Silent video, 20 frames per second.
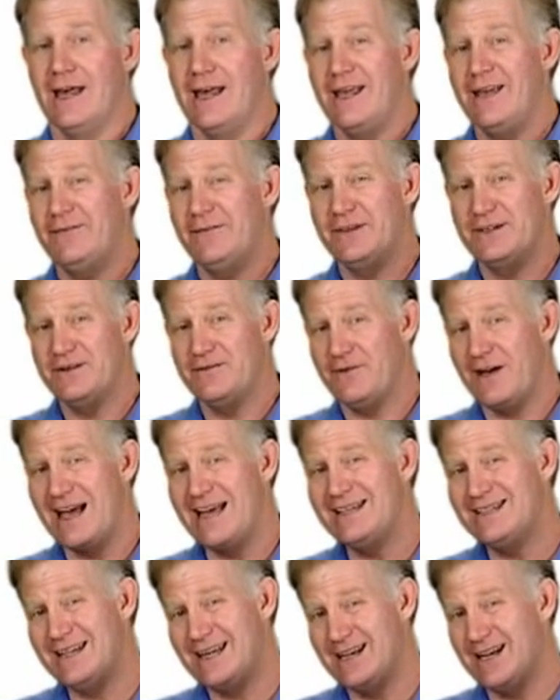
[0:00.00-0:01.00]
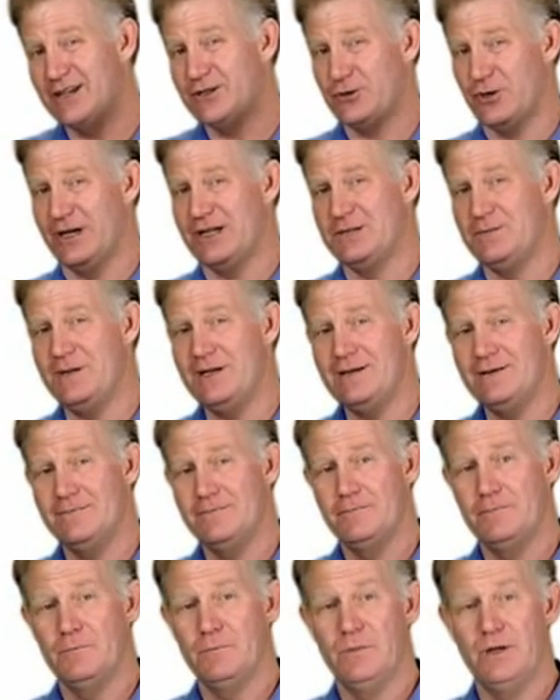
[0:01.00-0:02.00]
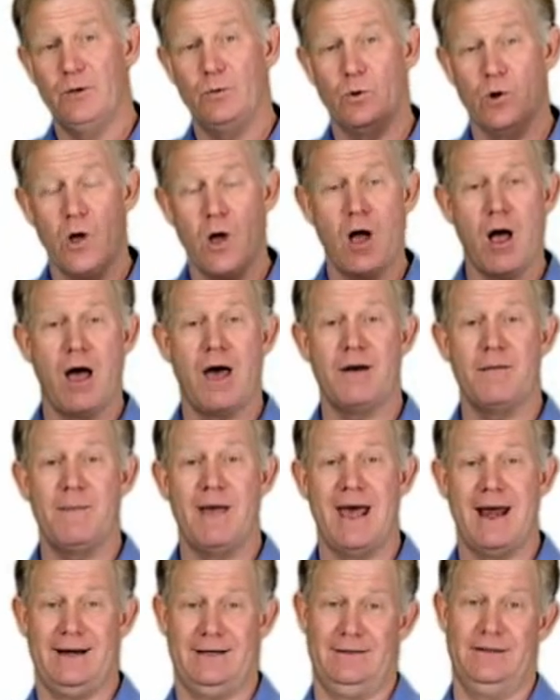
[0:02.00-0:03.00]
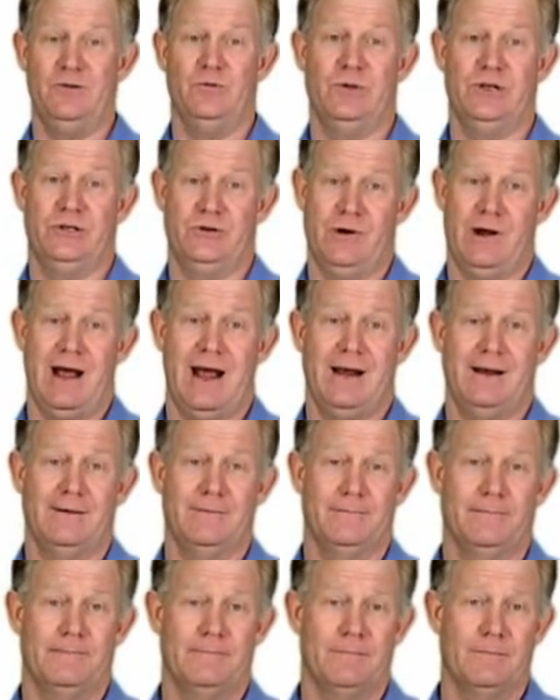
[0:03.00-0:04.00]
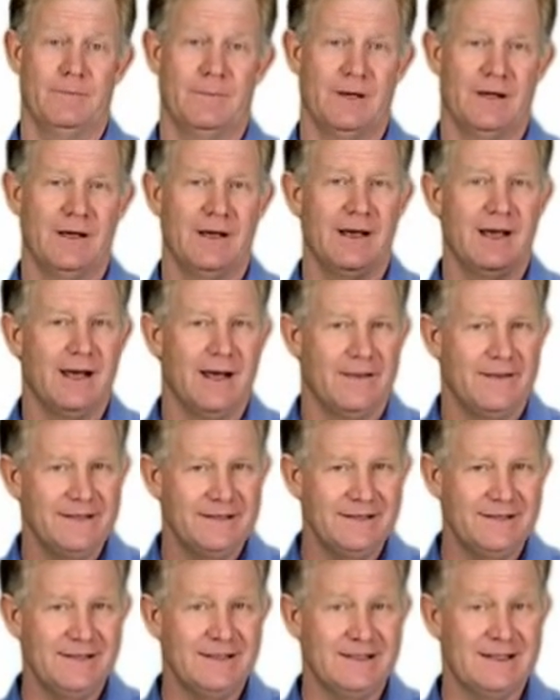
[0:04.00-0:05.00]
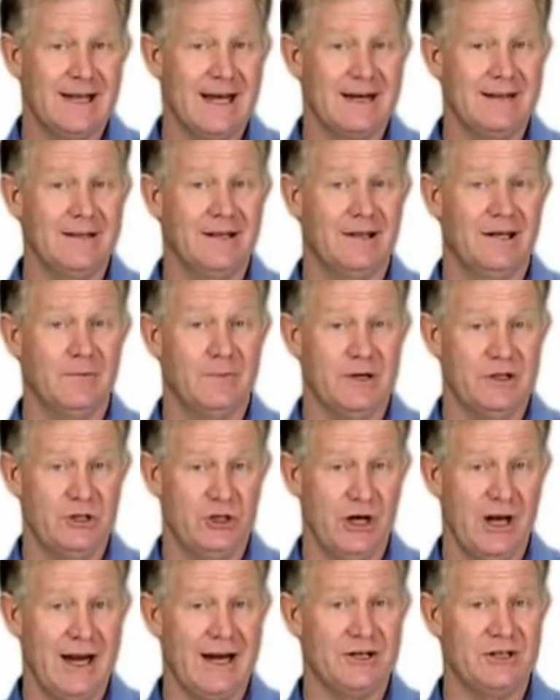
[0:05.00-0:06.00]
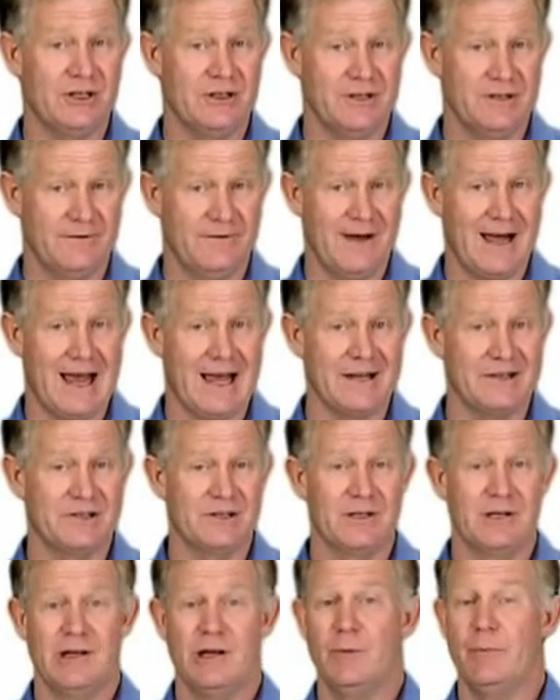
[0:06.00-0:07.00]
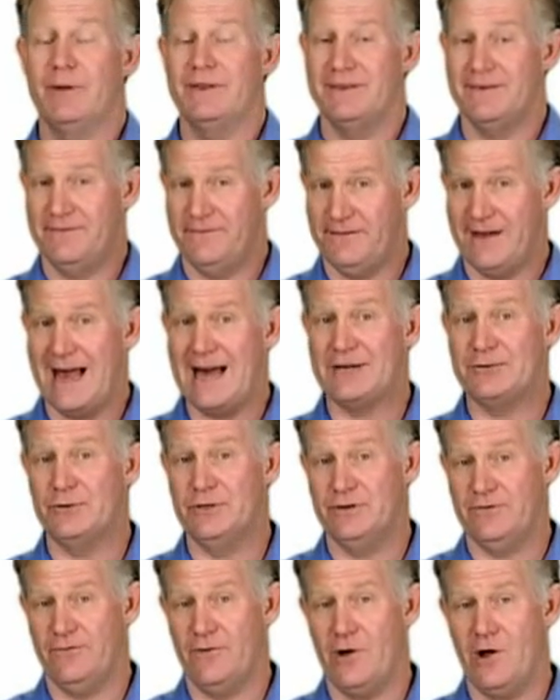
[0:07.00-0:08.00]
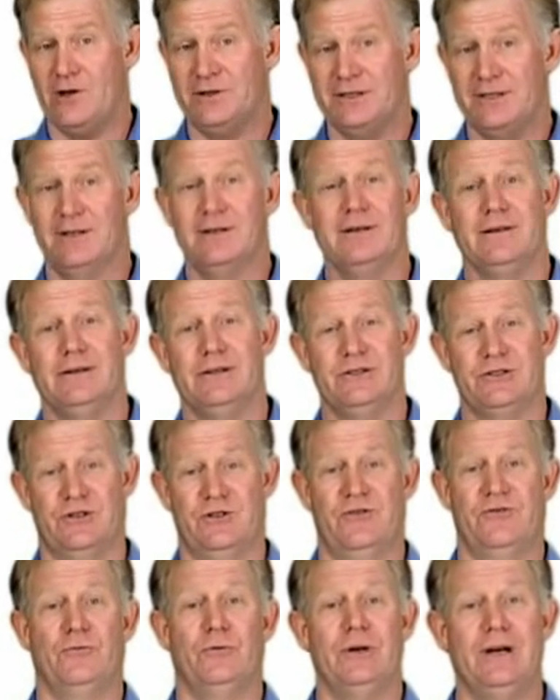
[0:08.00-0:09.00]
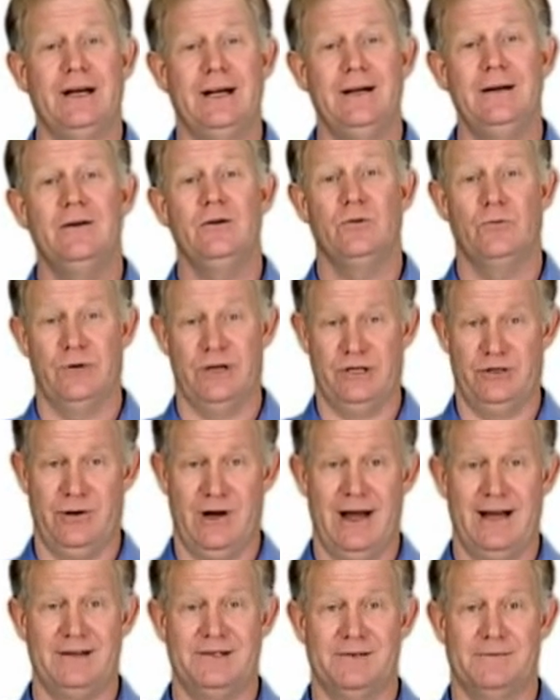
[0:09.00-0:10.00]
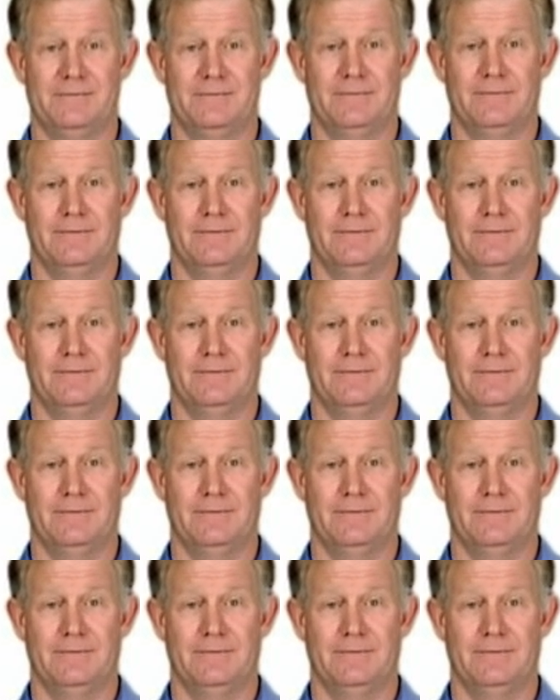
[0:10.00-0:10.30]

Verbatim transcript: If the device cannot transmit, it will automatically retry. This is a setting that could be changed on the device, but the factory default is 3 retries.